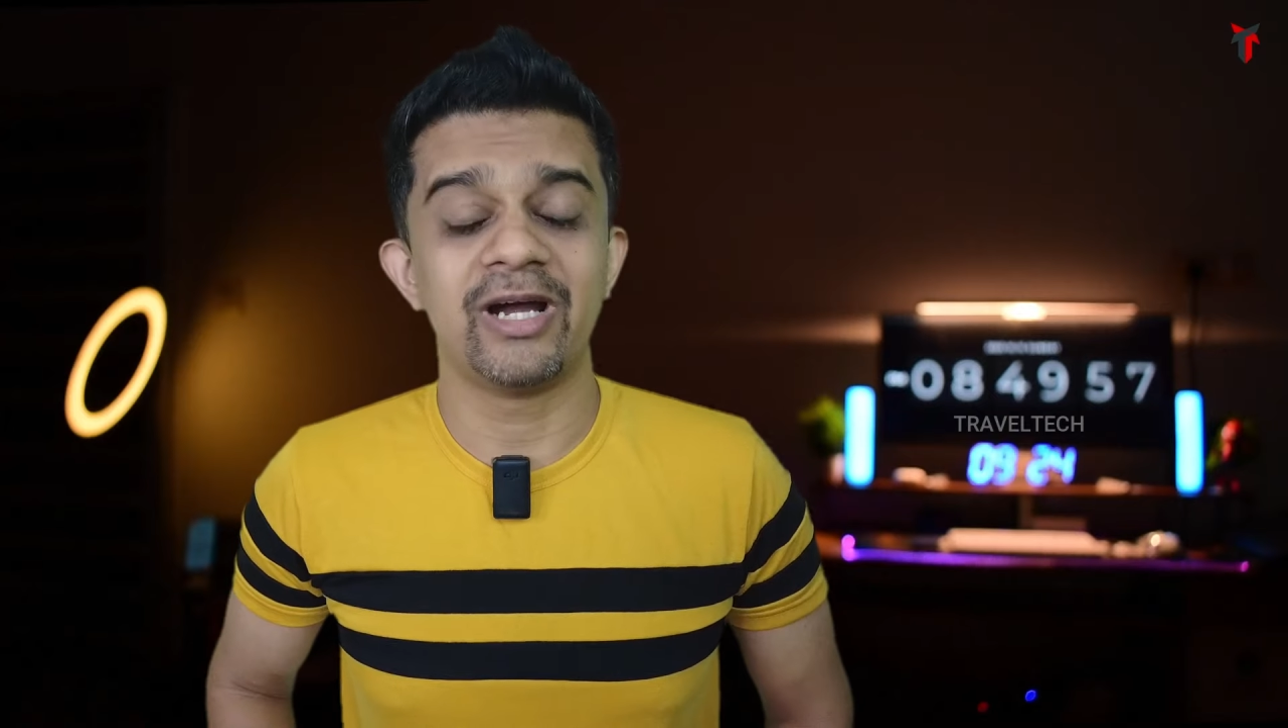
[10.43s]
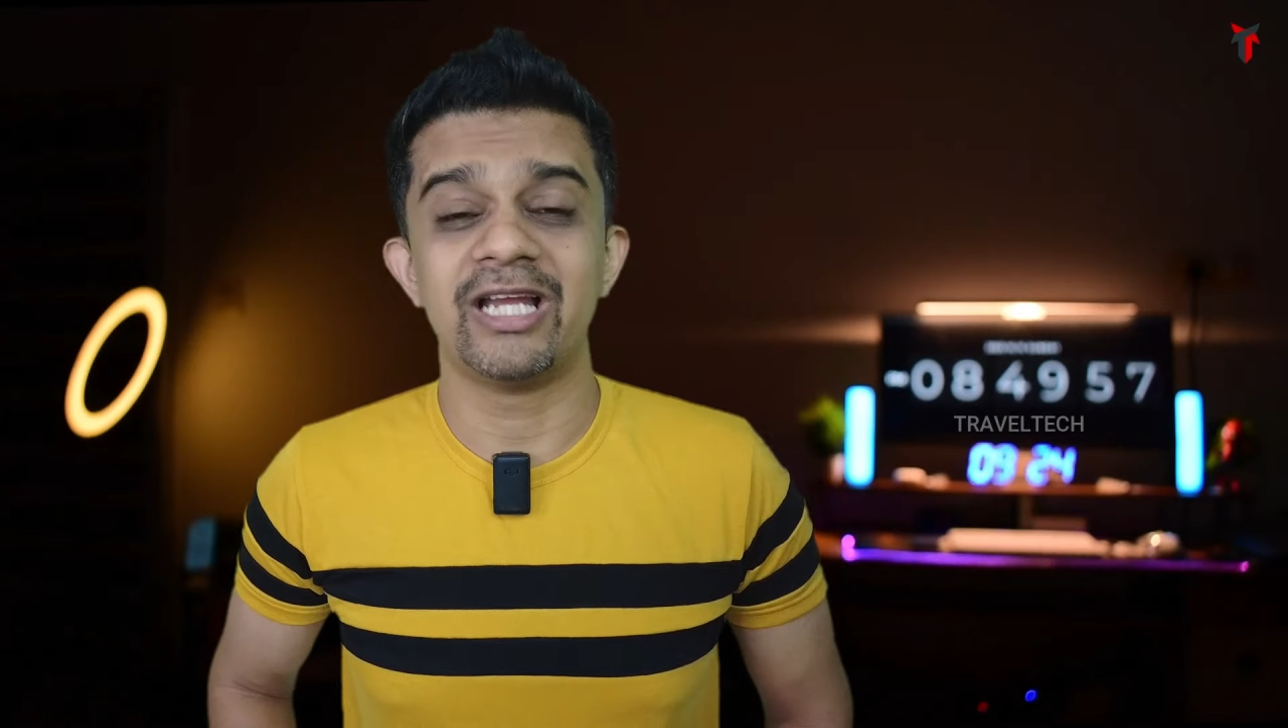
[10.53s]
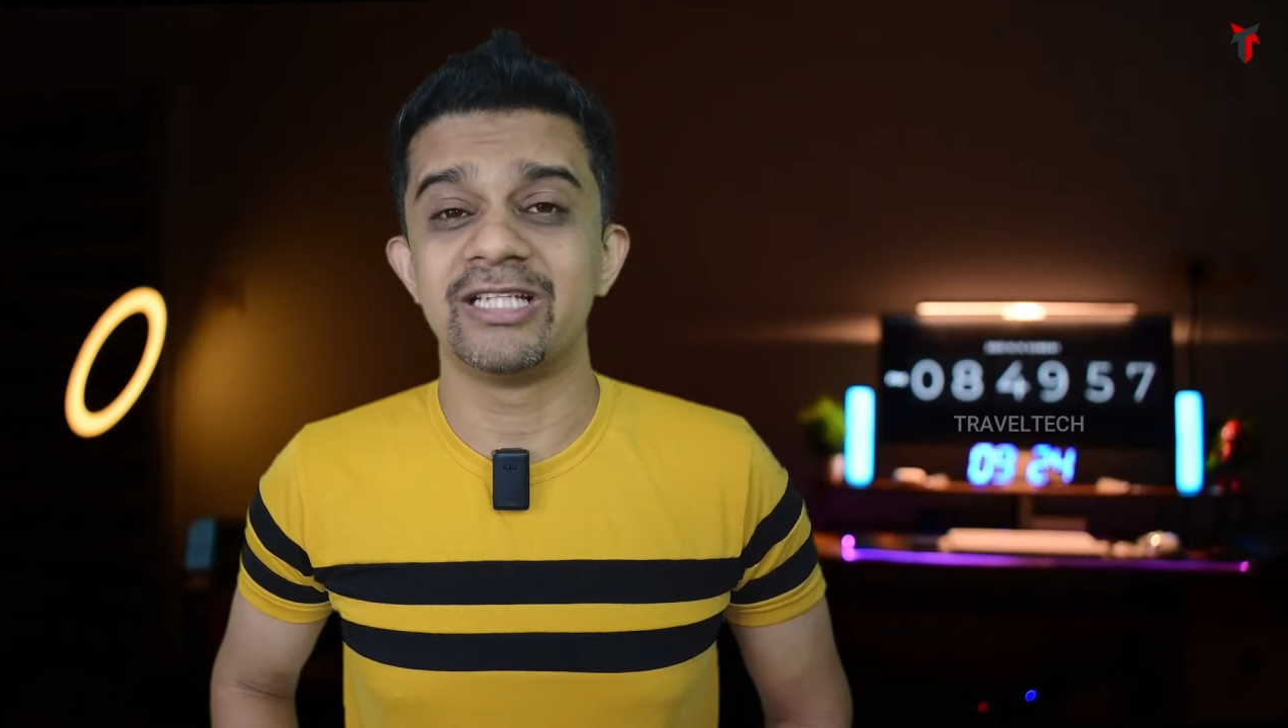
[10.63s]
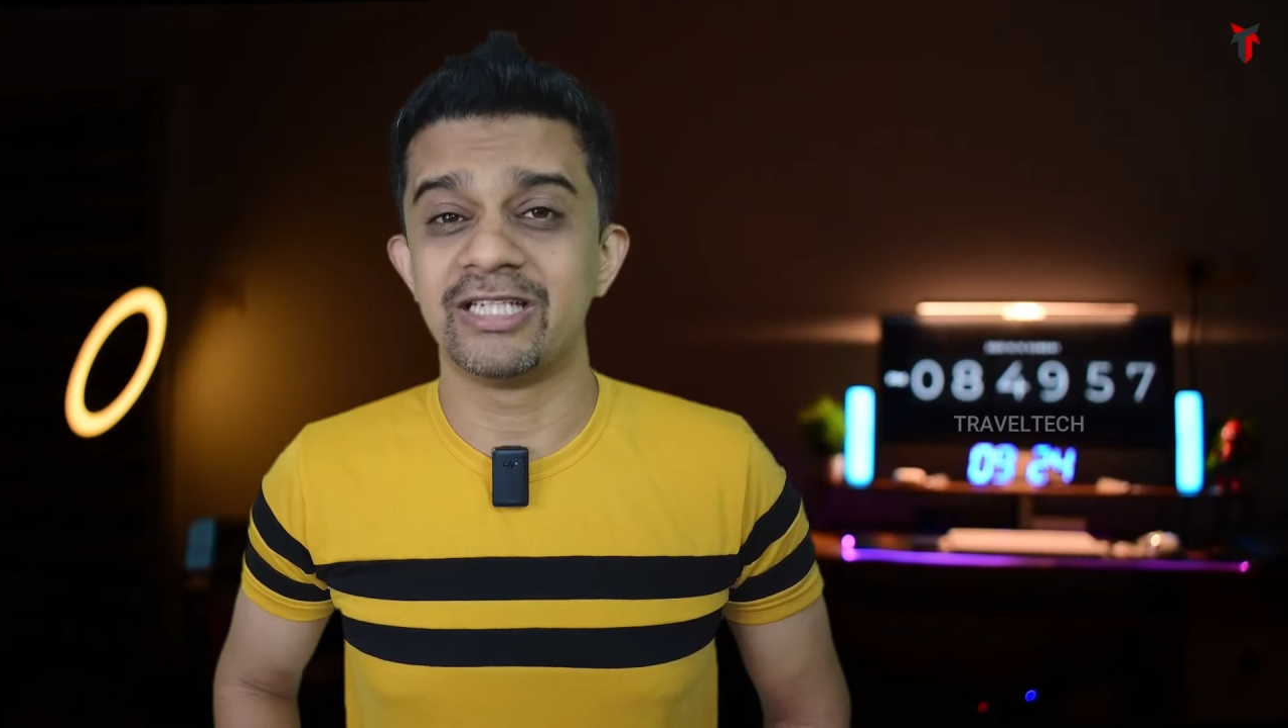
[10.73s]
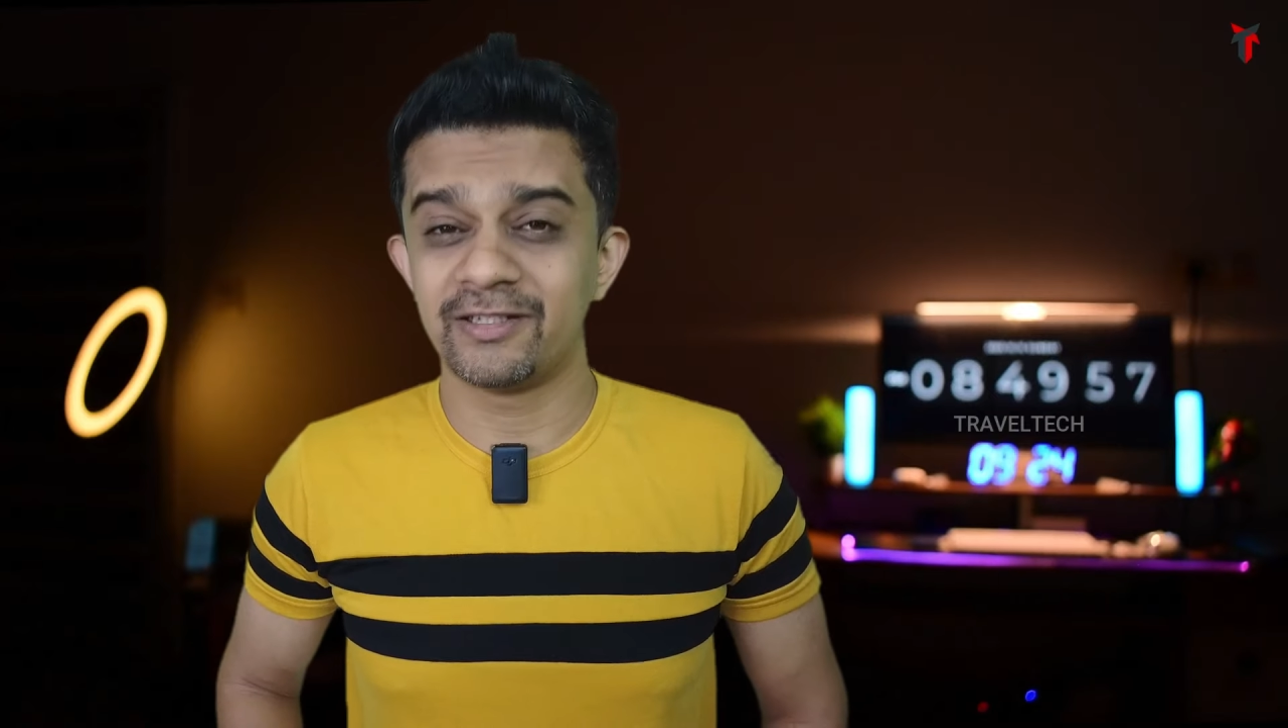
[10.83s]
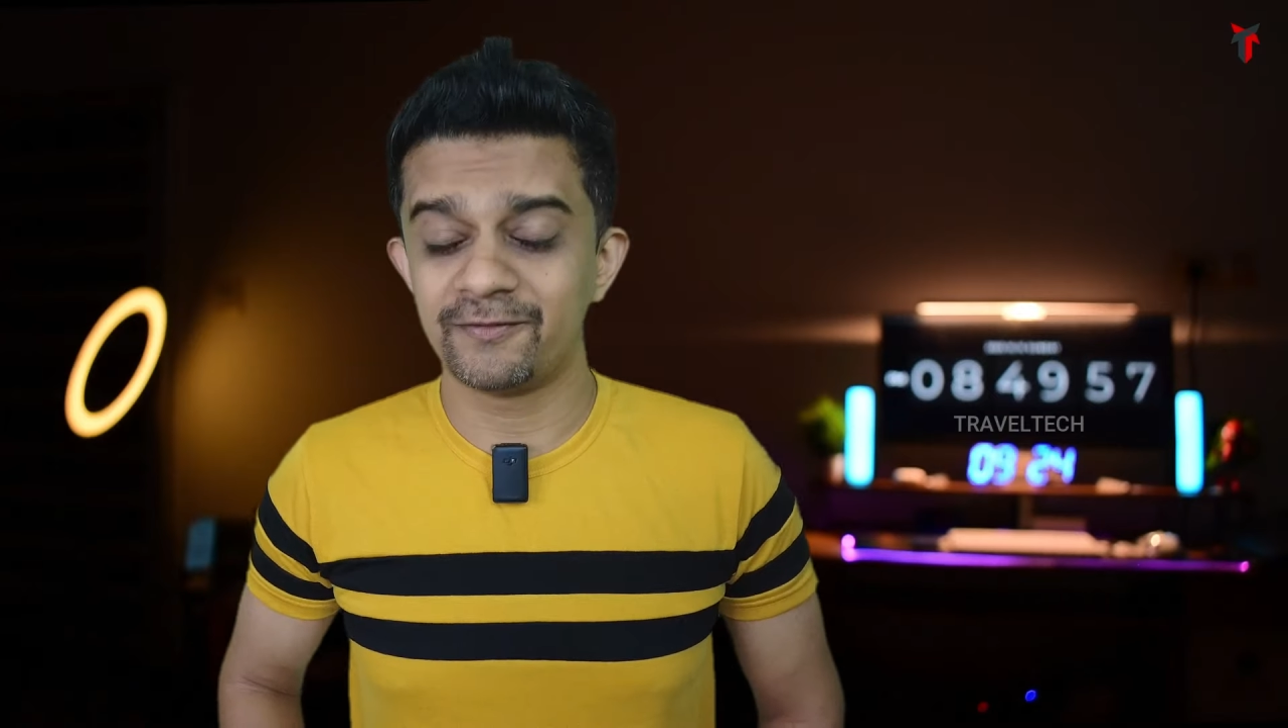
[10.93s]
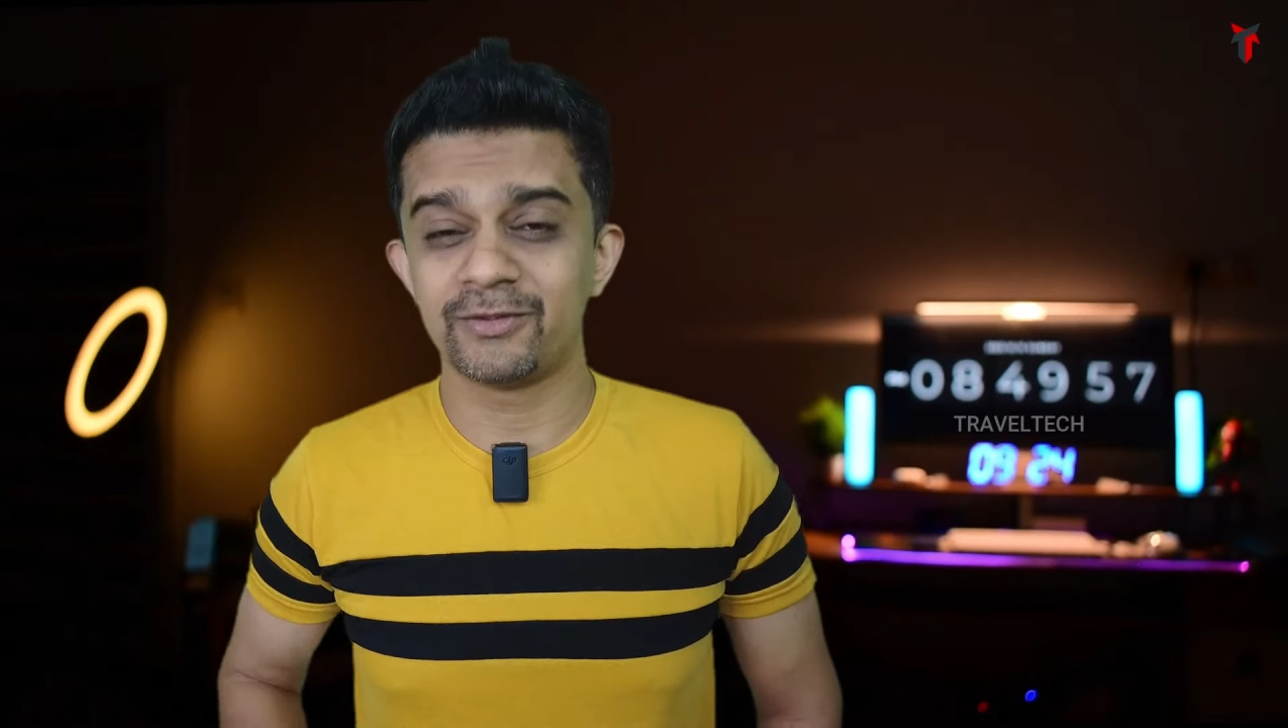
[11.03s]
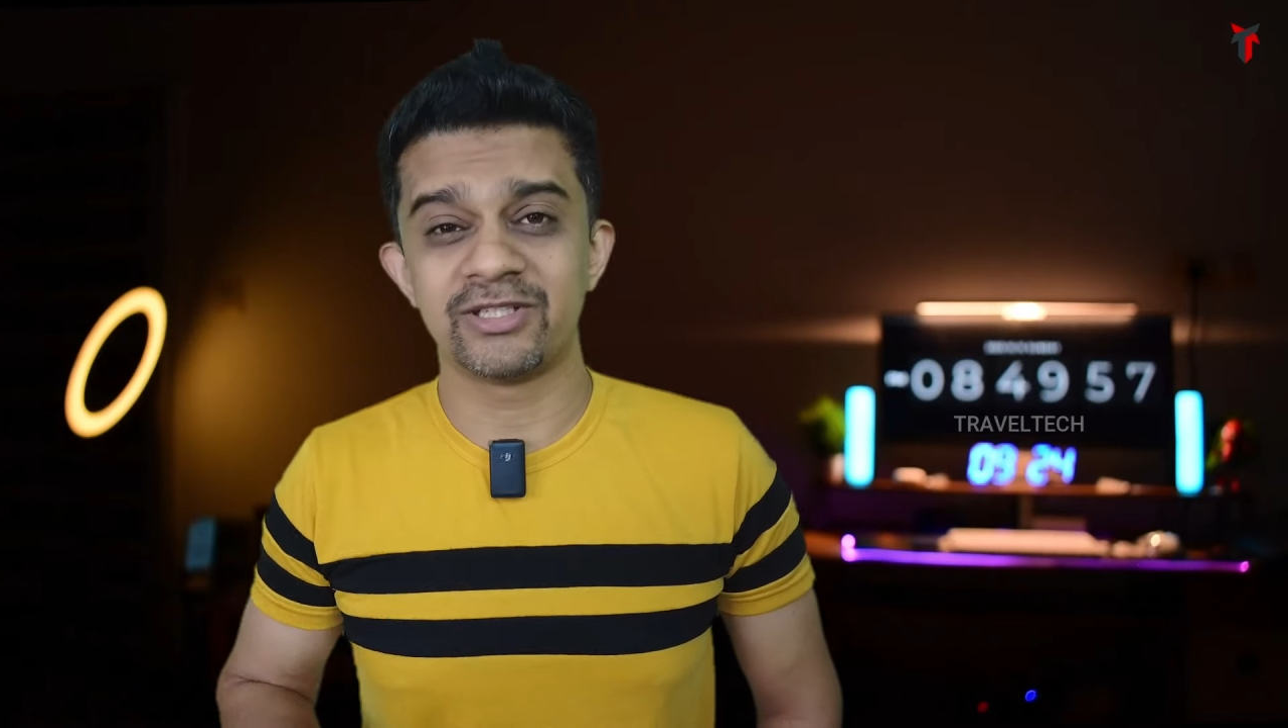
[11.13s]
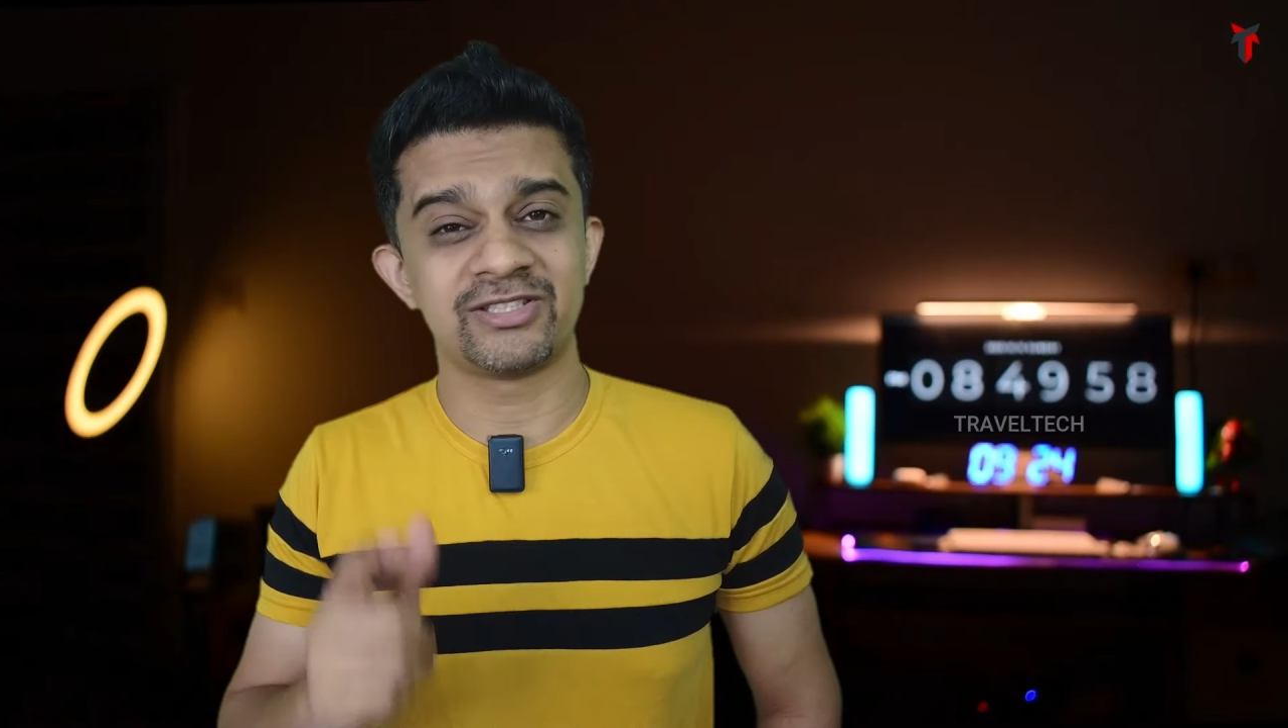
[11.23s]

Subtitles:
I'll give you the